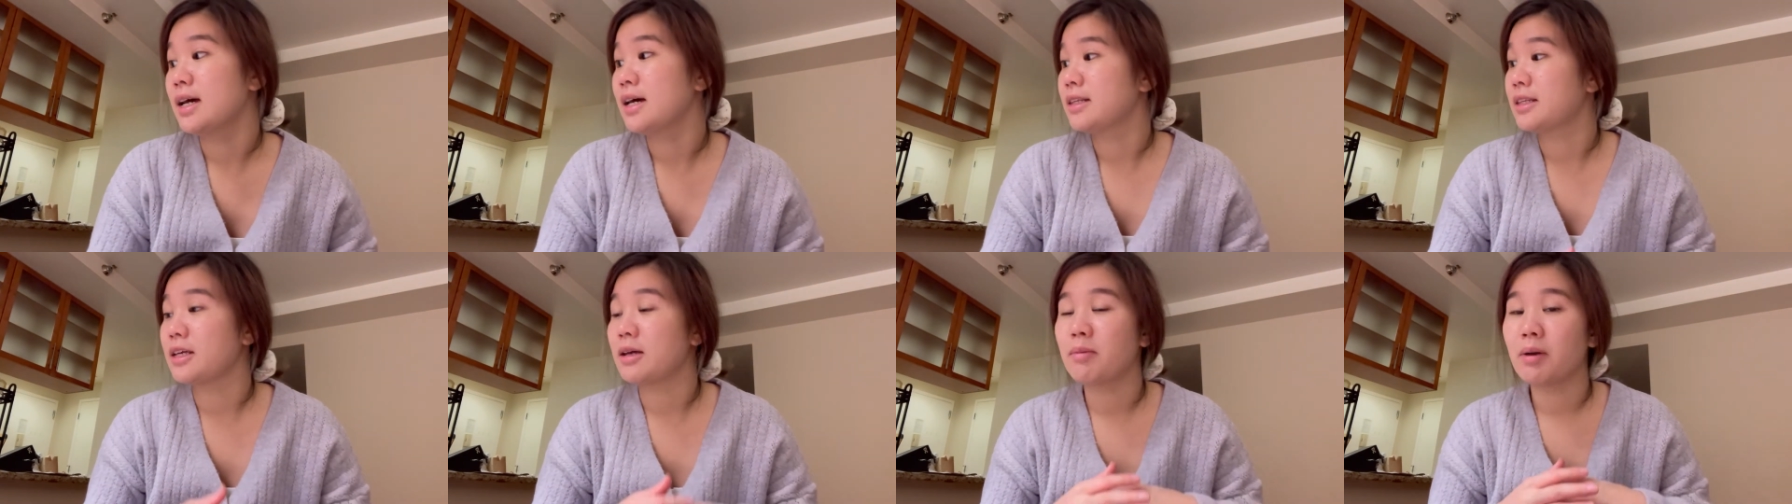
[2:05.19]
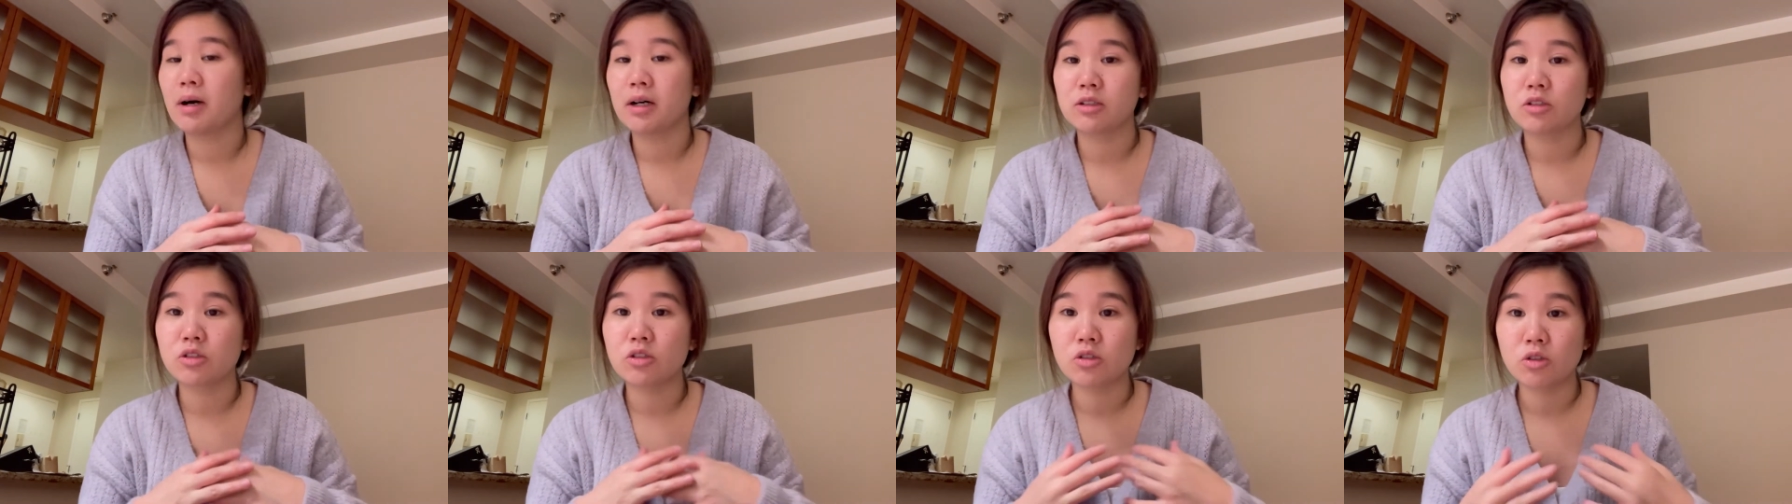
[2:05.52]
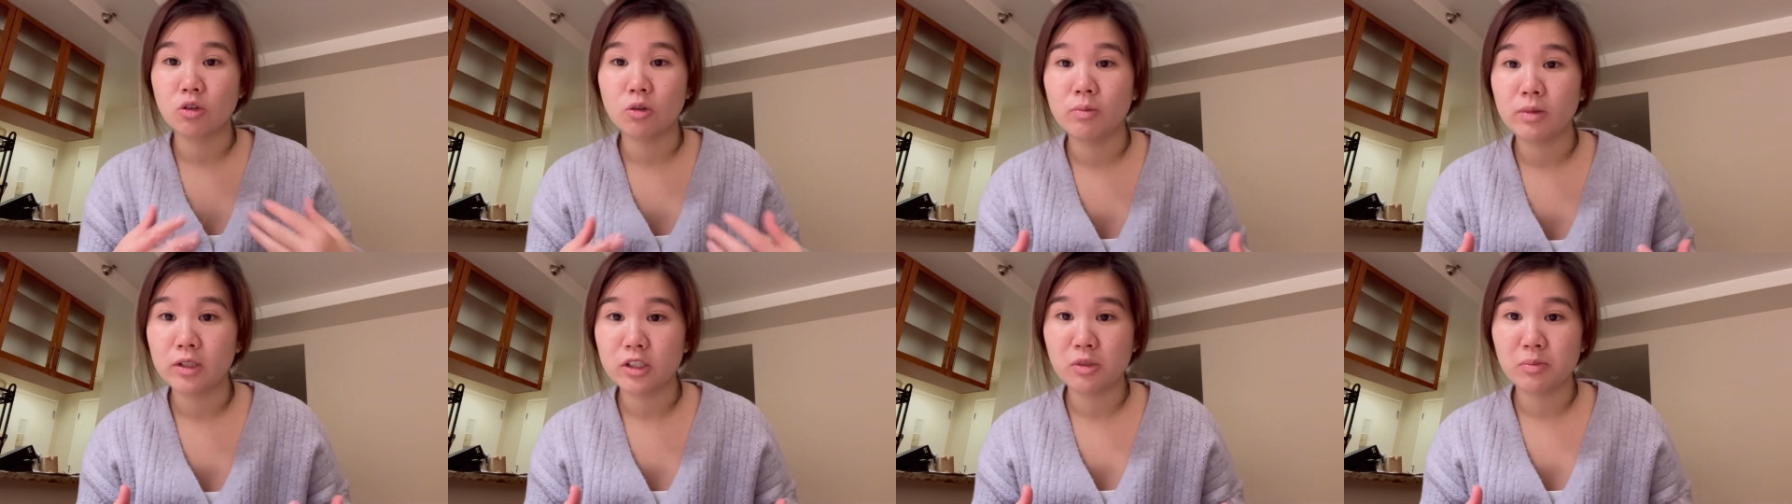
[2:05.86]
they bought
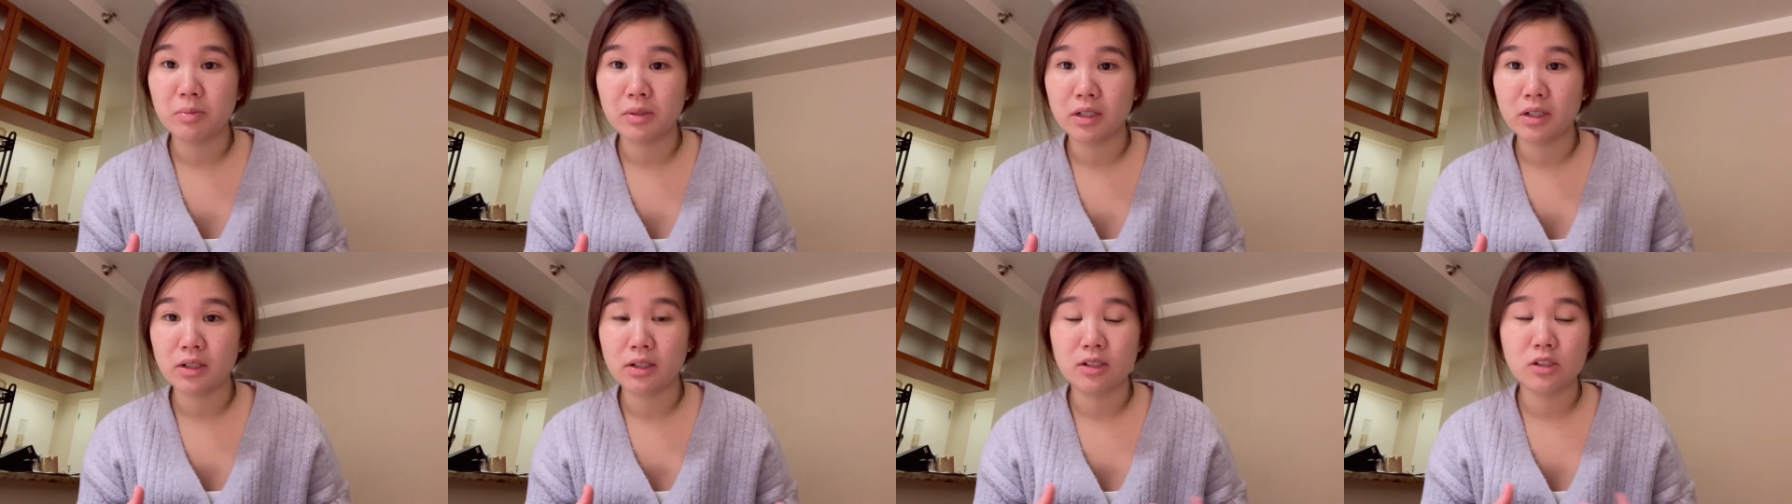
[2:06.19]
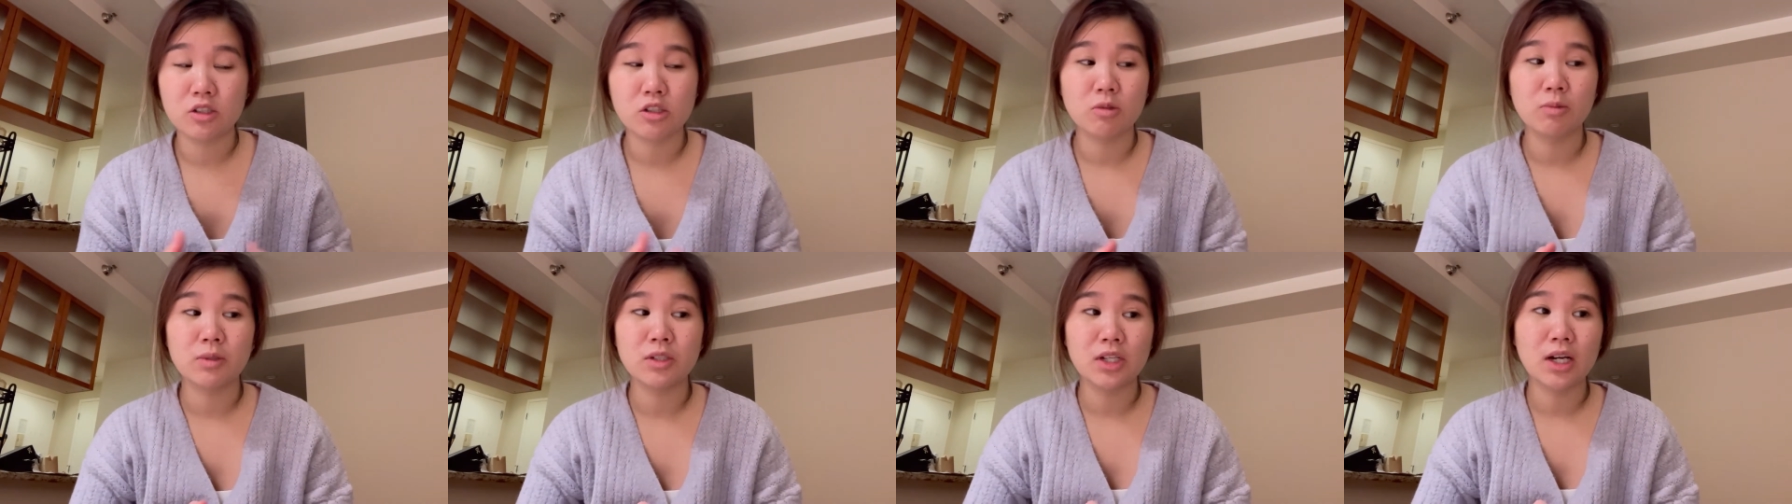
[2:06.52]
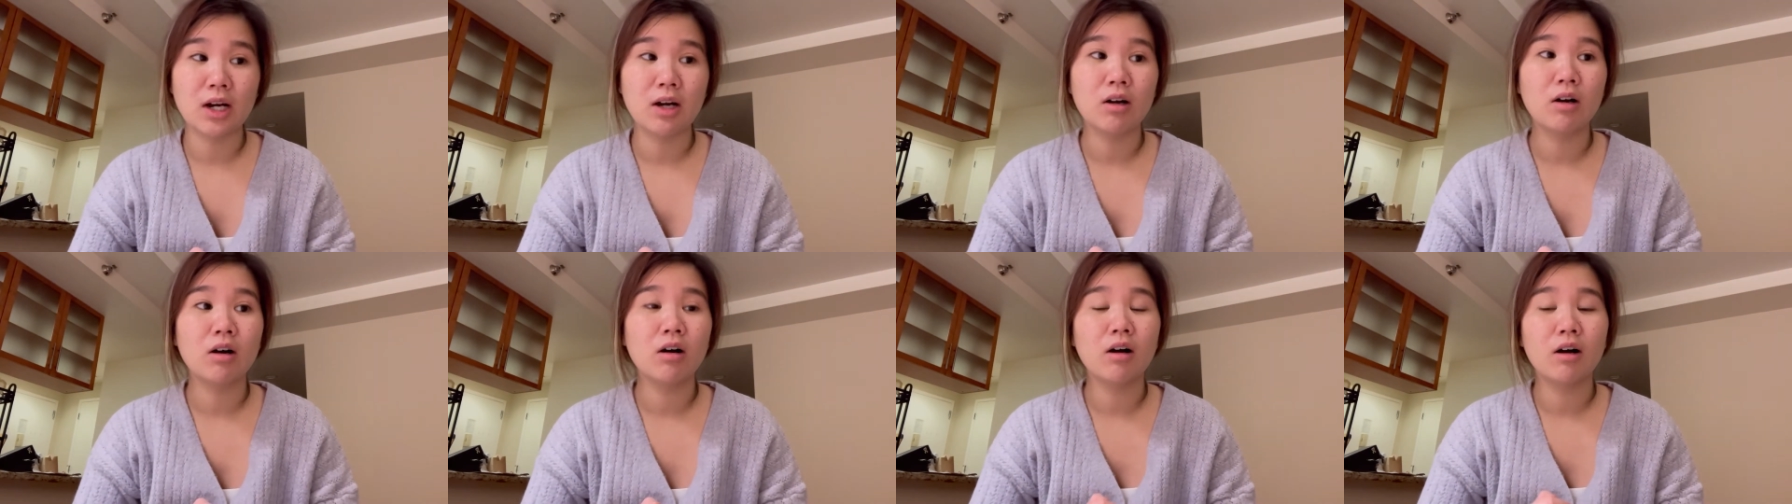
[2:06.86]
so much beer and so much
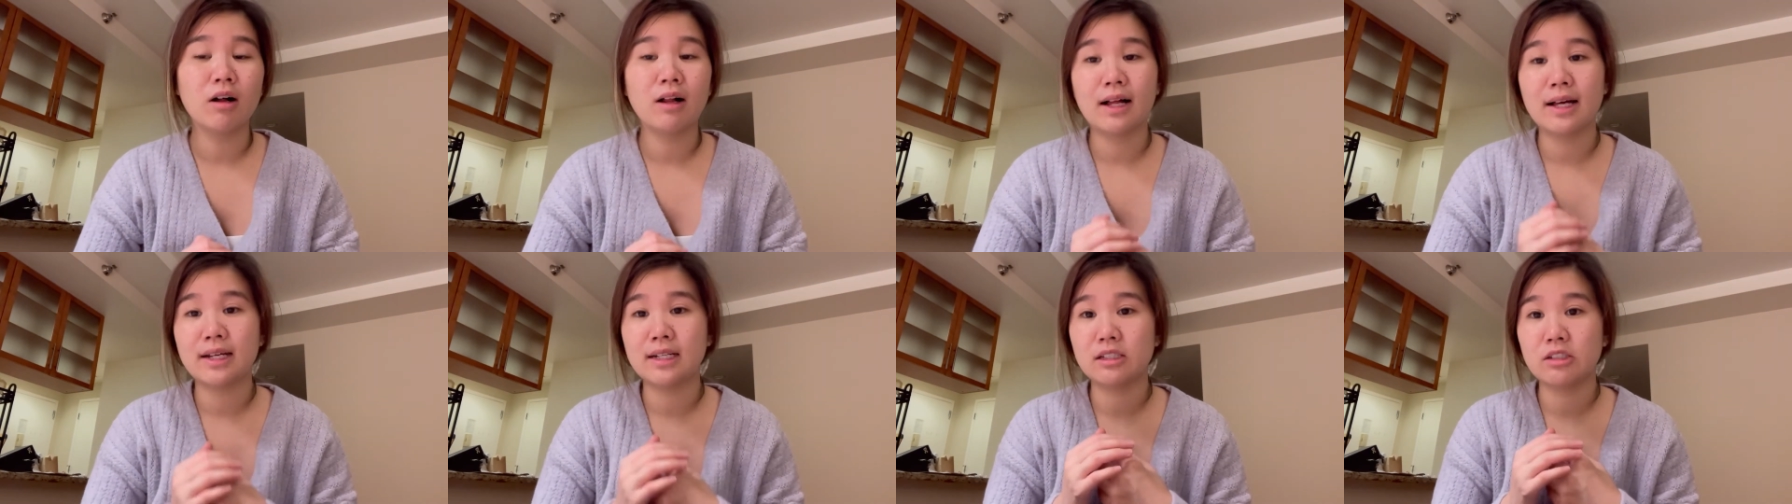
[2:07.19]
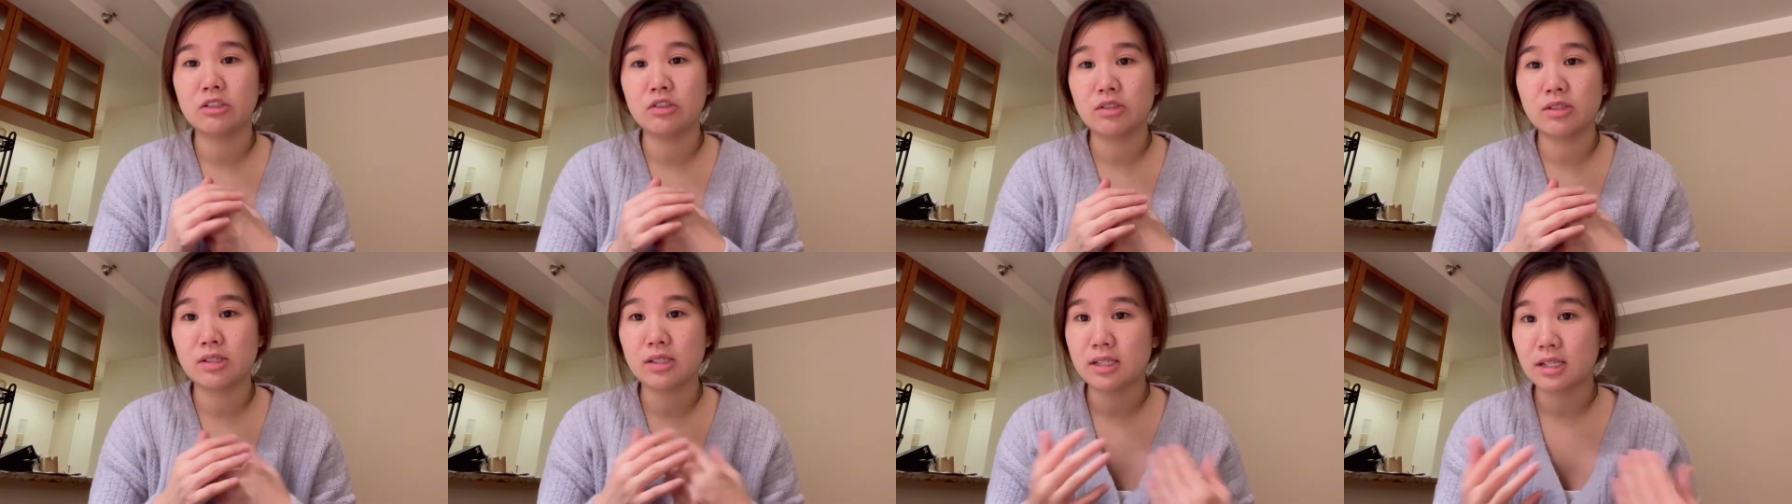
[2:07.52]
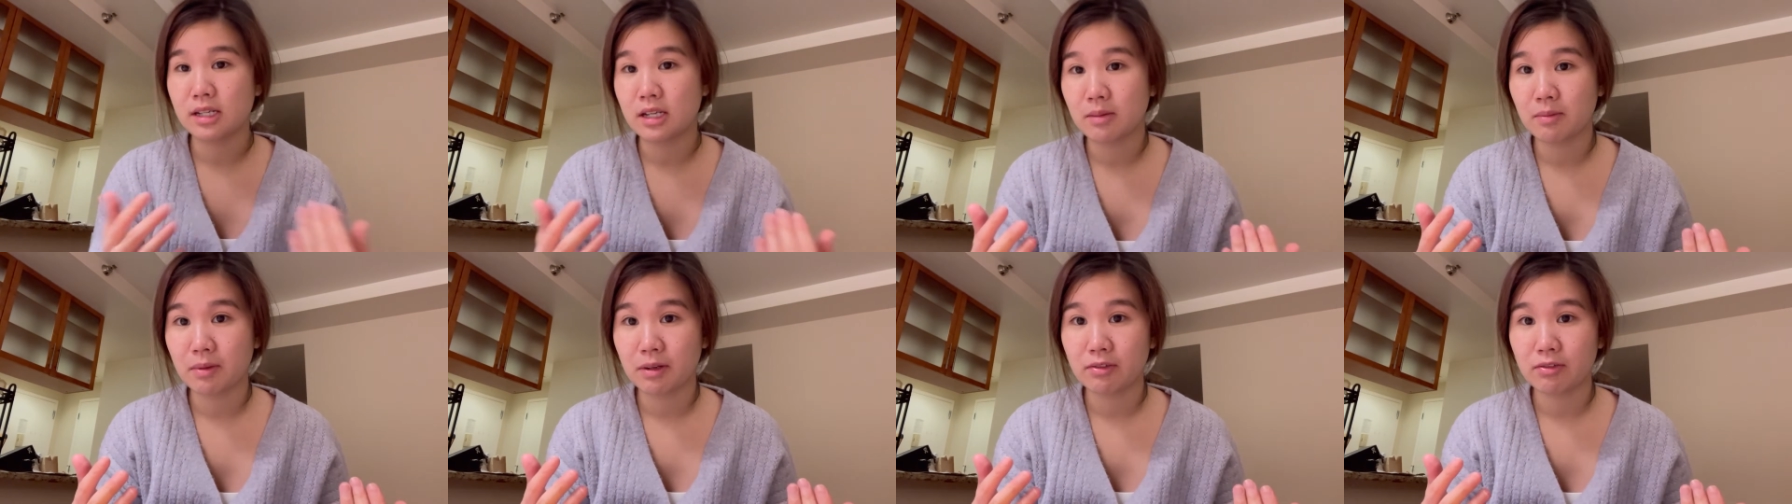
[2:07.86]
alcohol and it's just
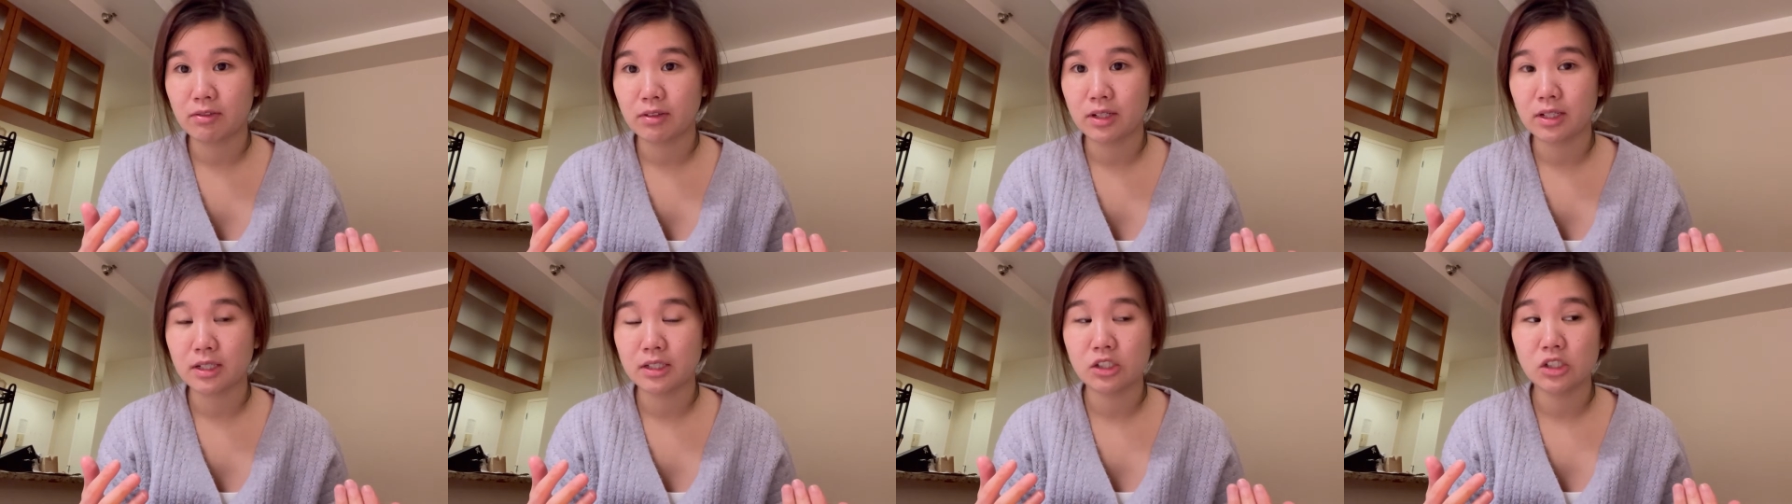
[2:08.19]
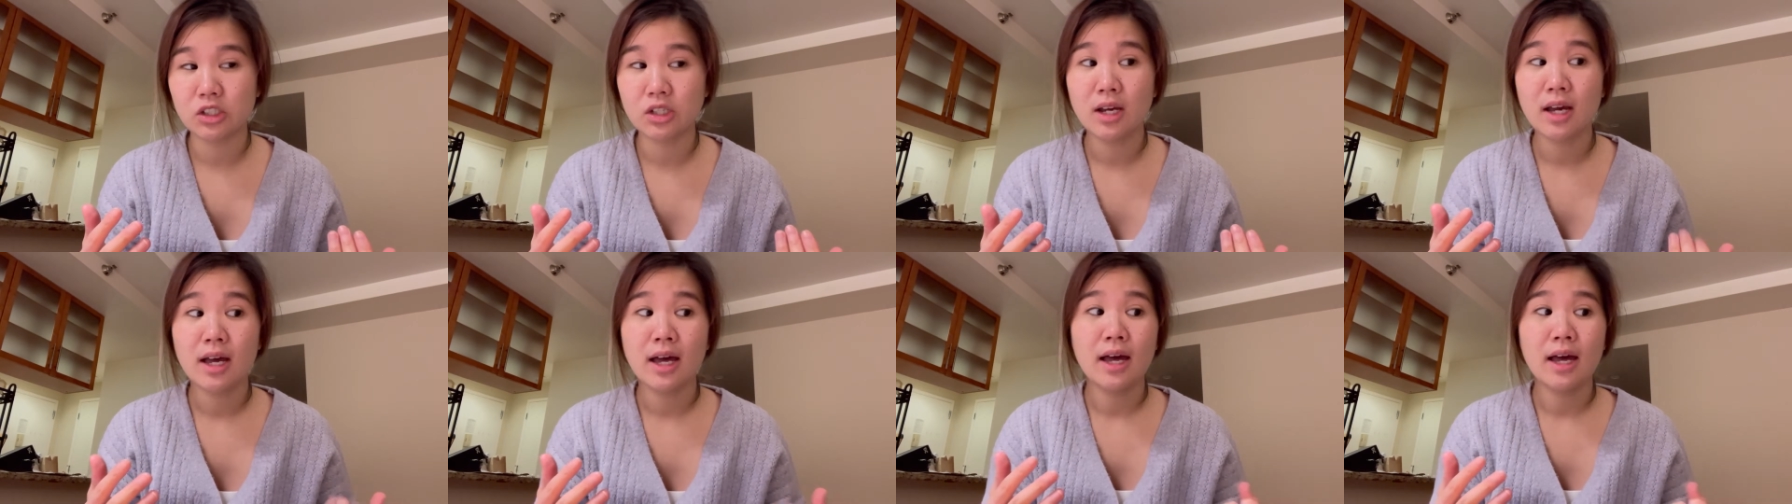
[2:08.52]
sitting in my fridge